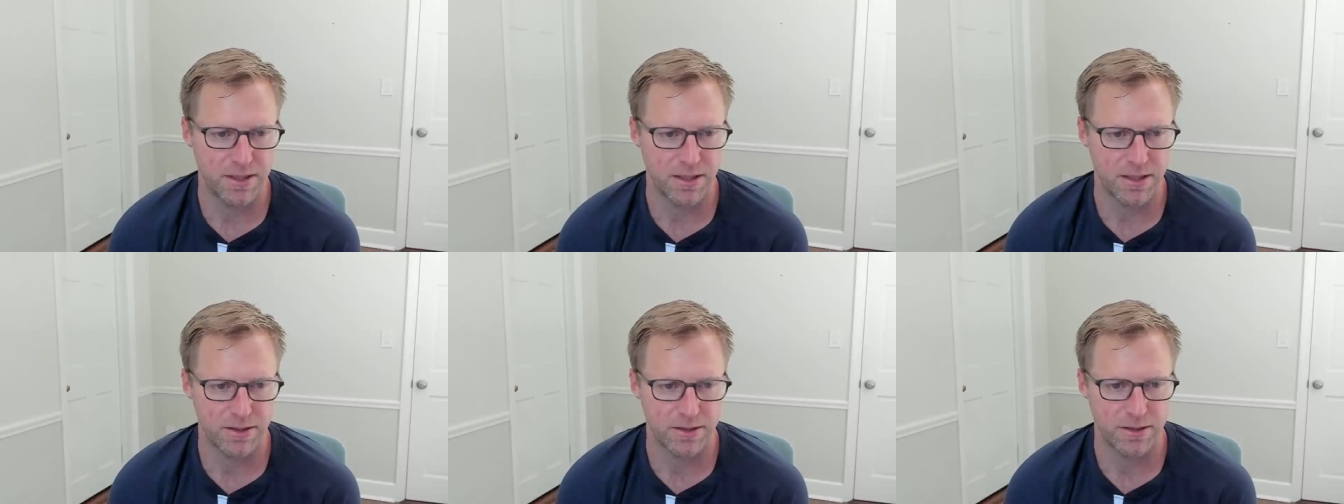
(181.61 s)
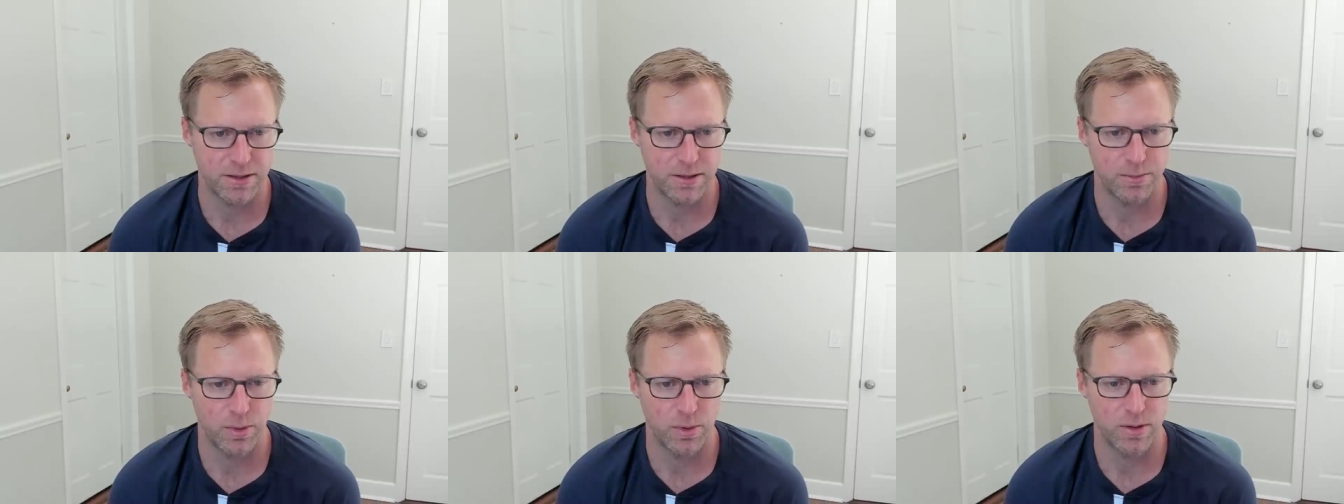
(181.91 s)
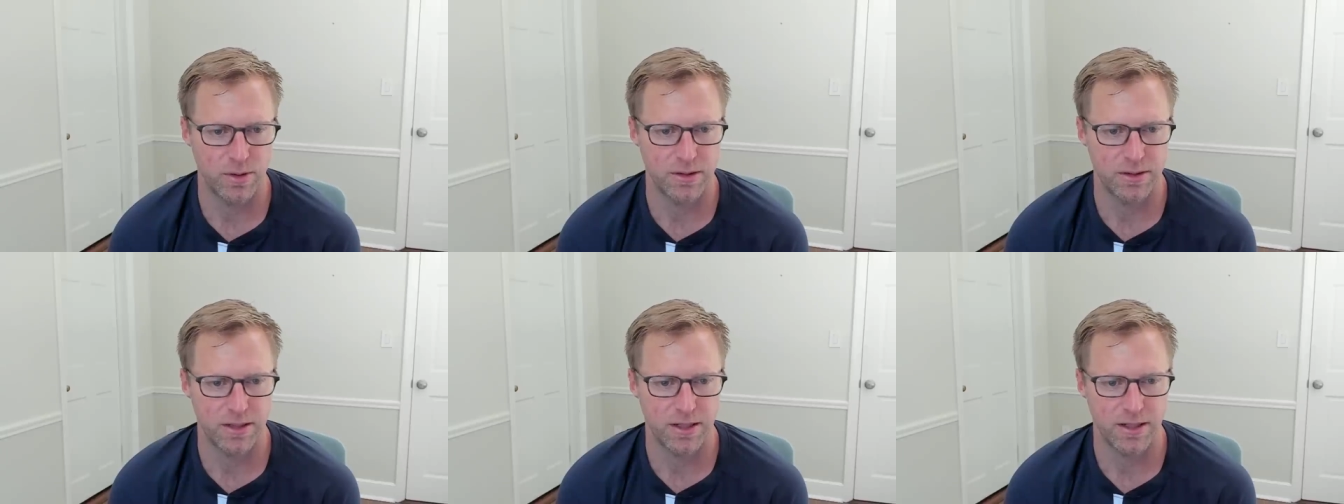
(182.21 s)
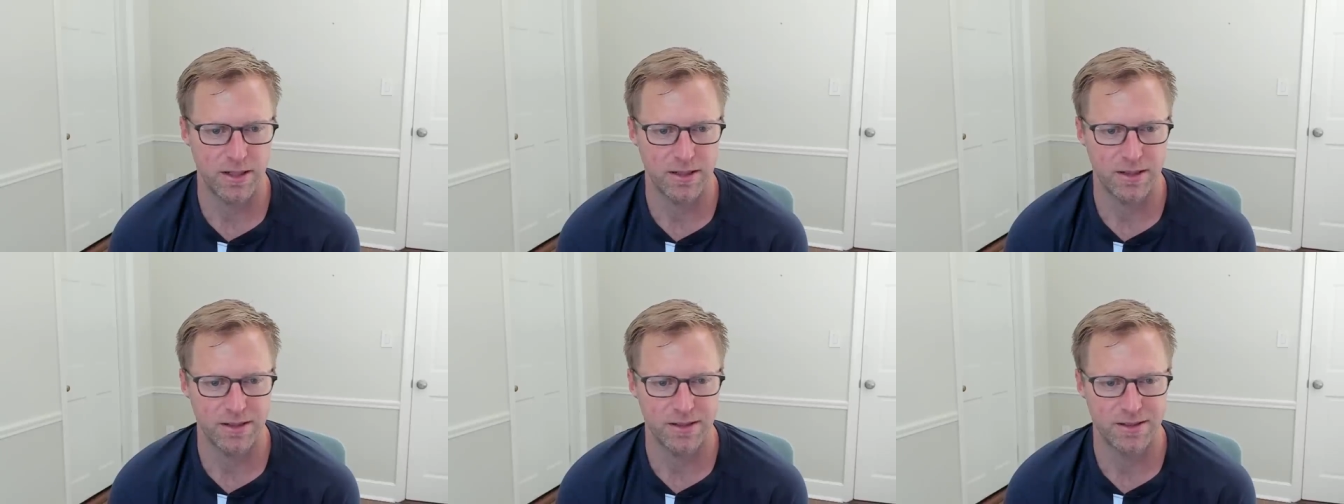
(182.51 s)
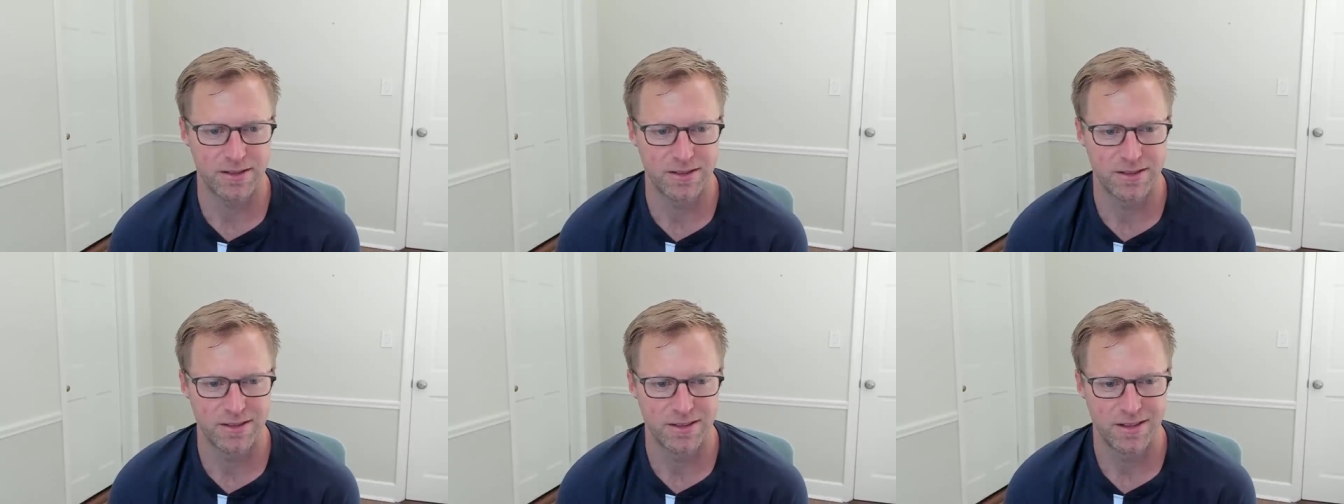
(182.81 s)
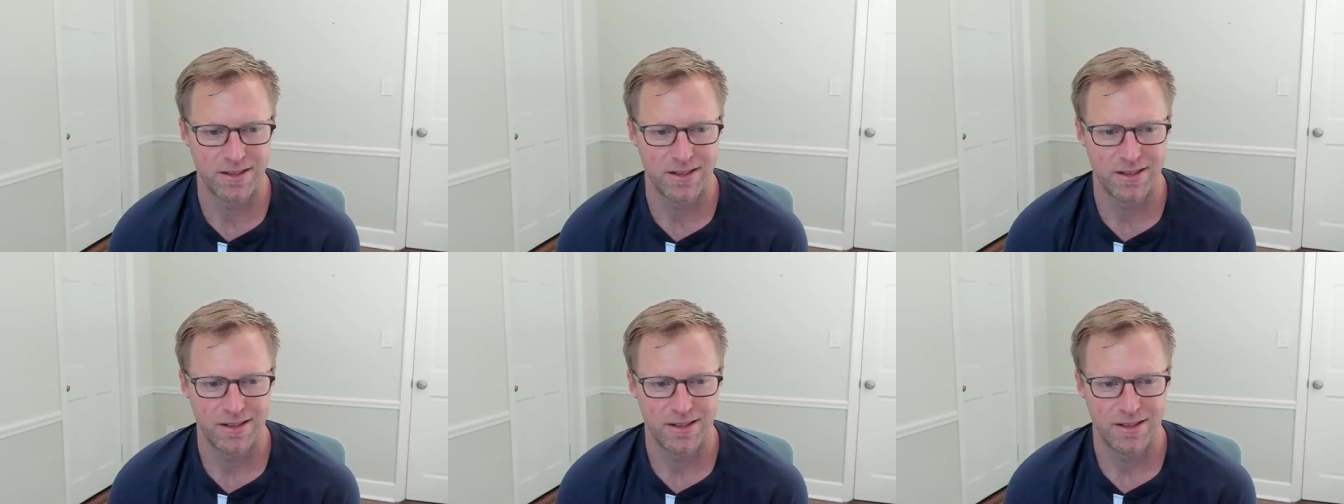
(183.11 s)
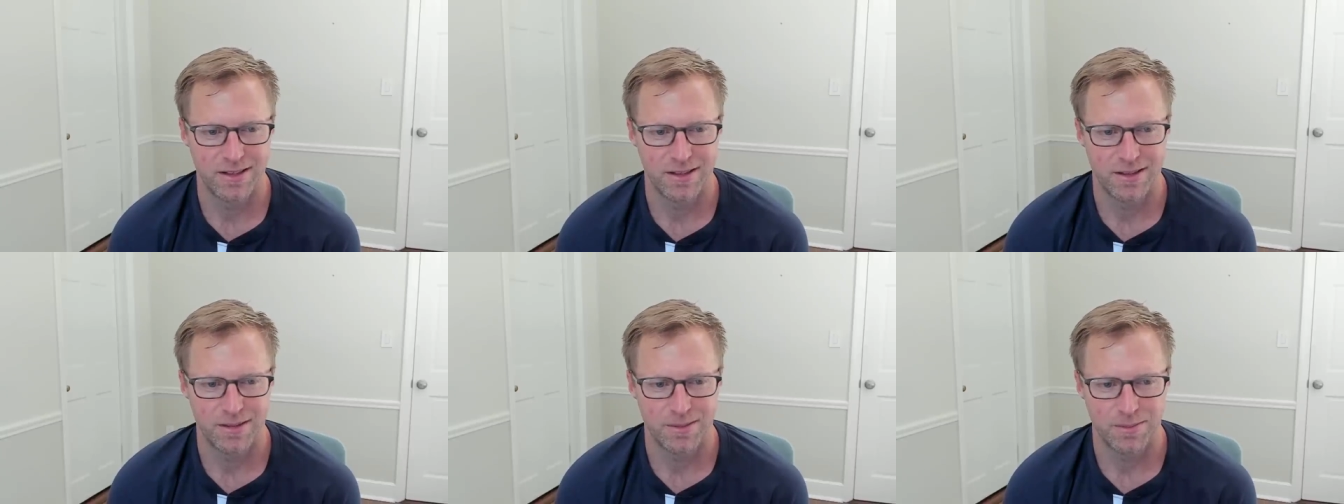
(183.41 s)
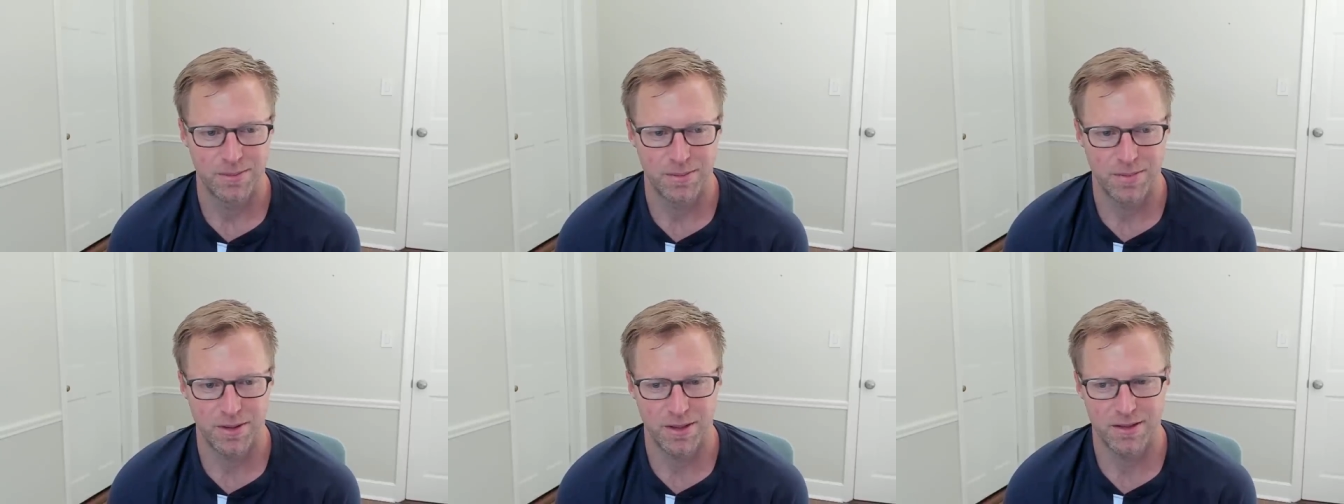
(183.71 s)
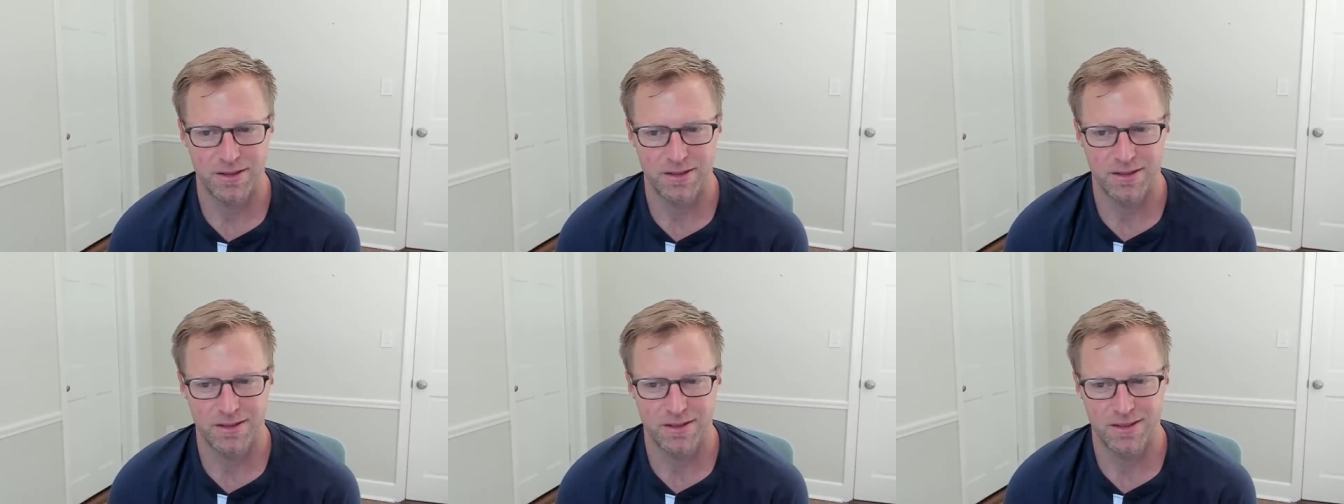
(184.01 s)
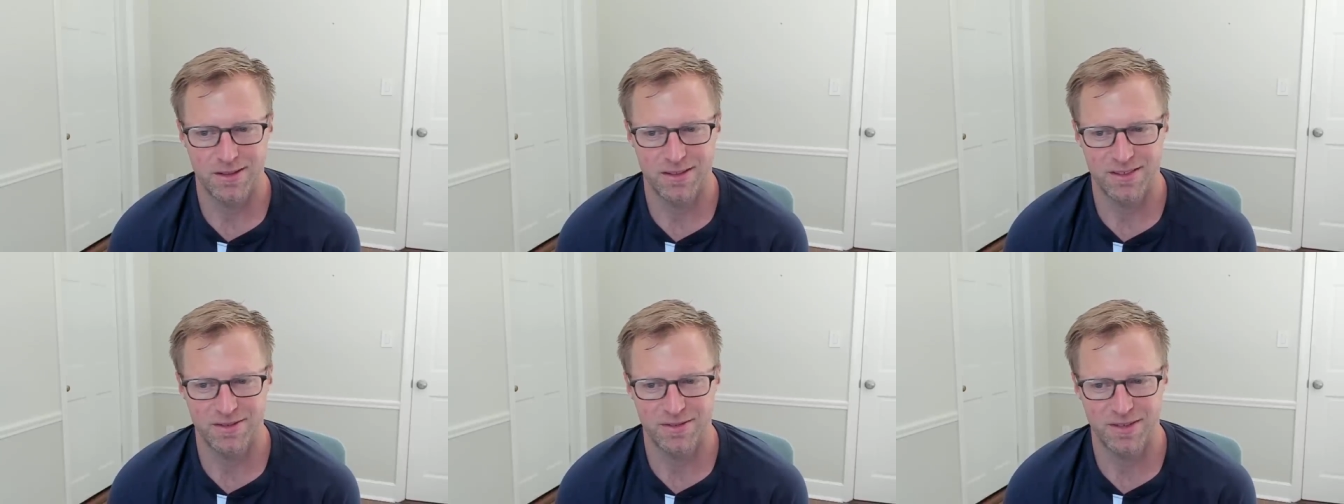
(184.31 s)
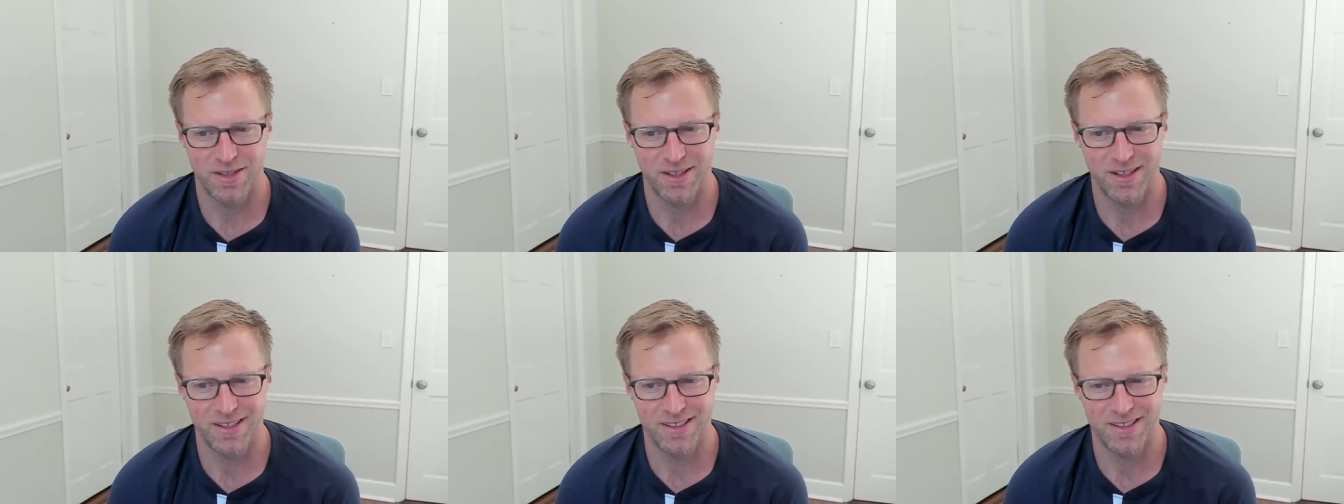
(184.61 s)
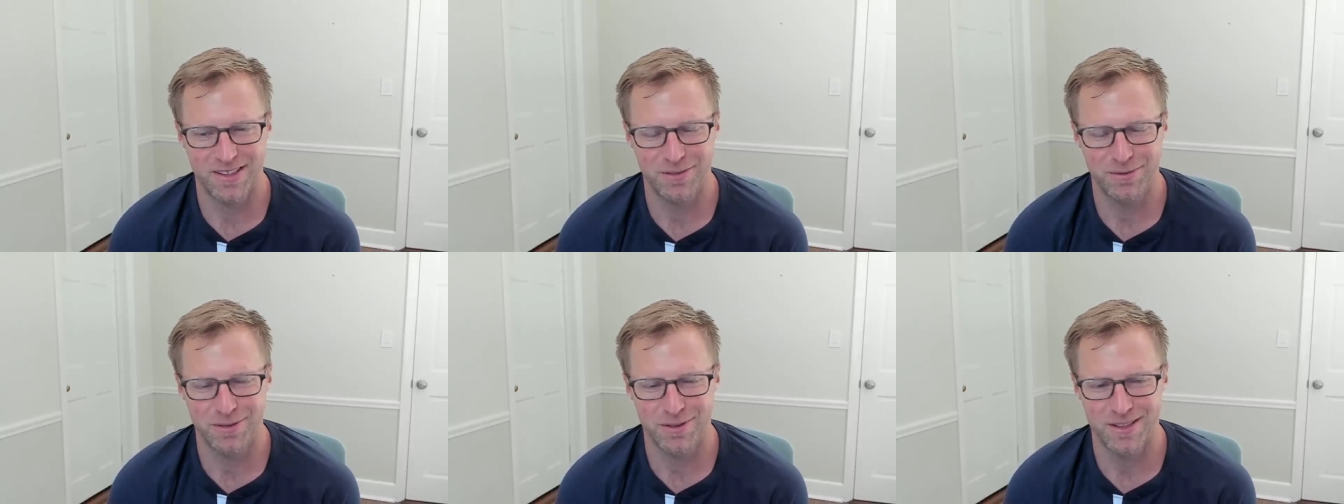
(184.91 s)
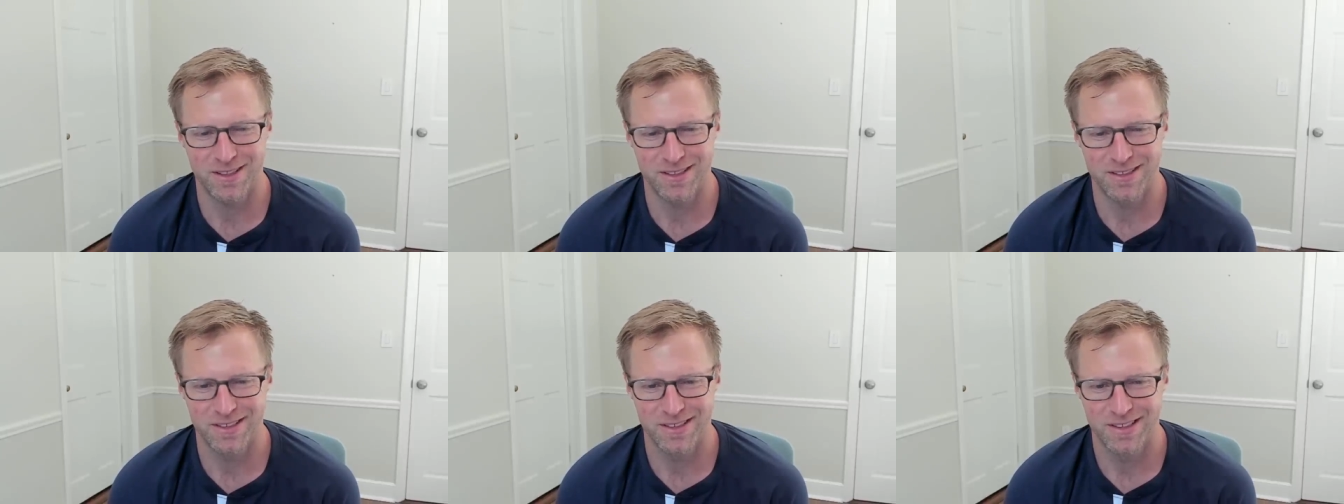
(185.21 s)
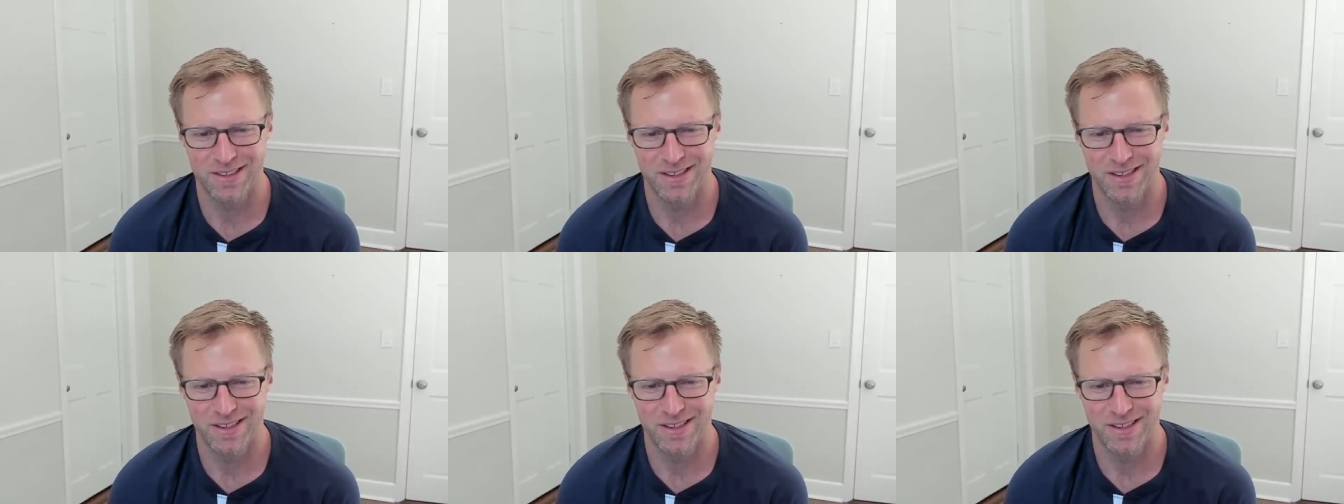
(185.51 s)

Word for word: potentially important catalysts, but they're very different,